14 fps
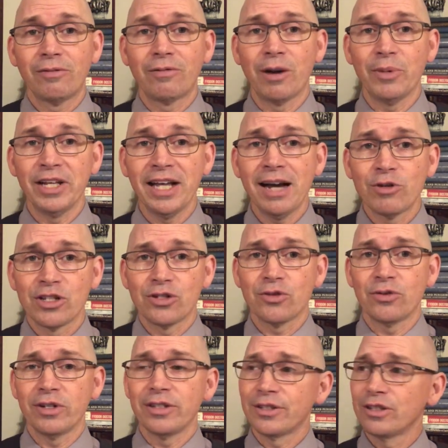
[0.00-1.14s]
Robert E. Howard
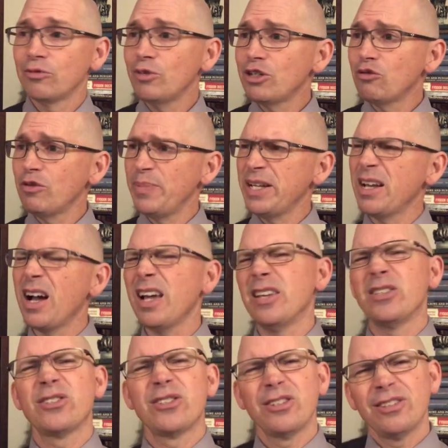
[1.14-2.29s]
stories, which would be
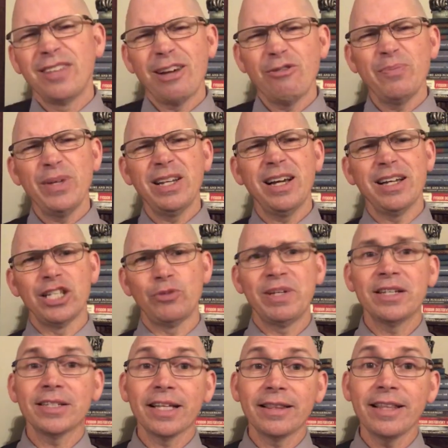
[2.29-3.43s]
nice. That would be nice
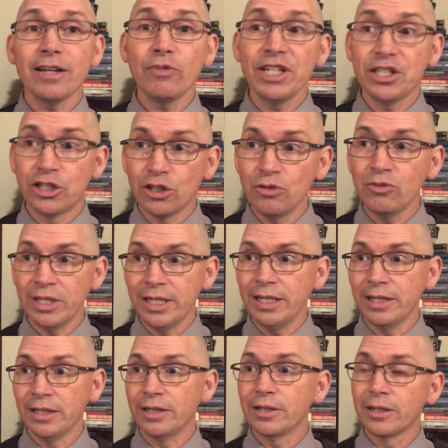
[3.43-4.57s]
because I think we do
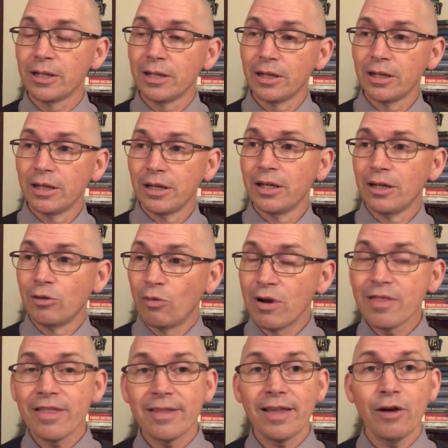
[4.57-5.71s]
need,
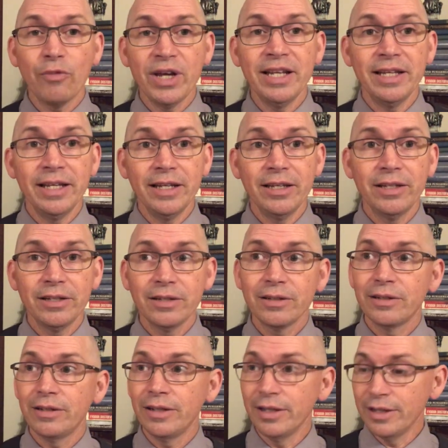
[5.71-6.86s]
one thing that we need
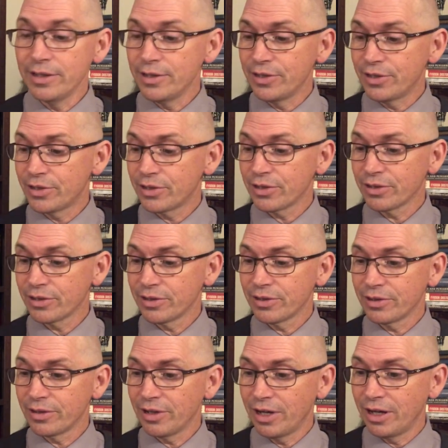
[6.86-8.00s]
is
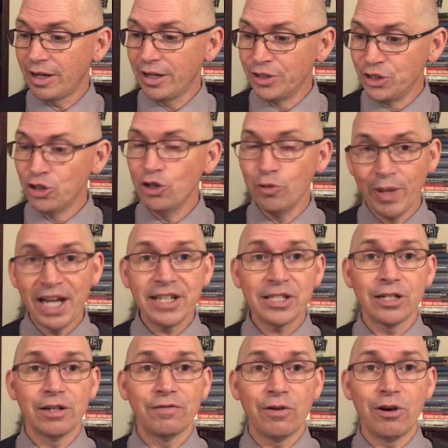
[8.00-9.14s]
a new
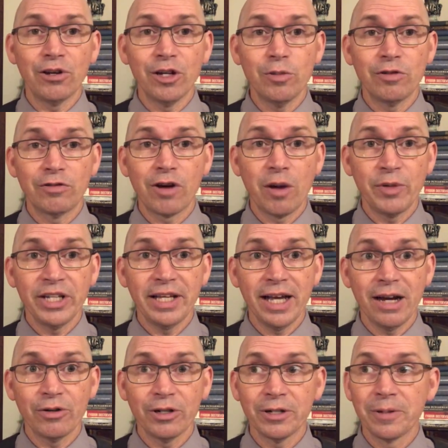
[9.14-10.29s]
best of volume of Robert E.
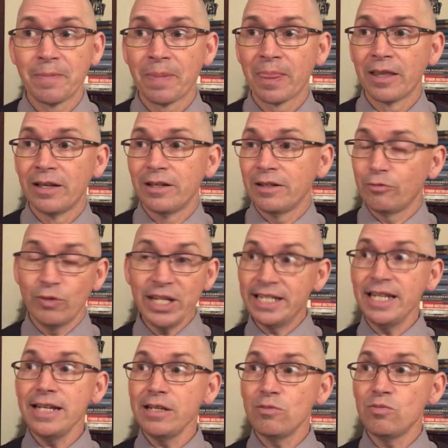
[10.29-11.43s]
Howard. We
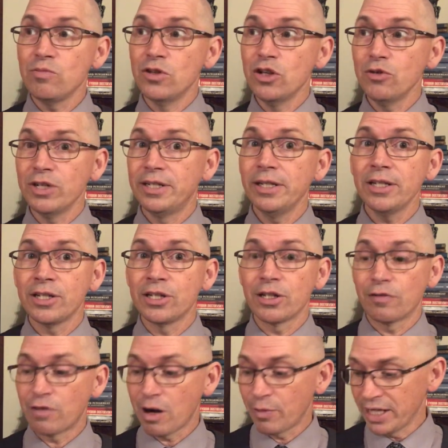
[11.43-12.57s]
need new editions
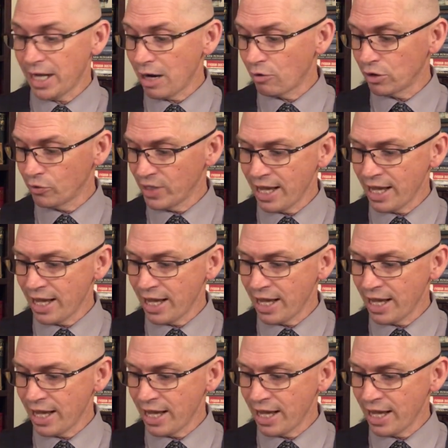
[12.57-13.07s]
of Robert E. Howard.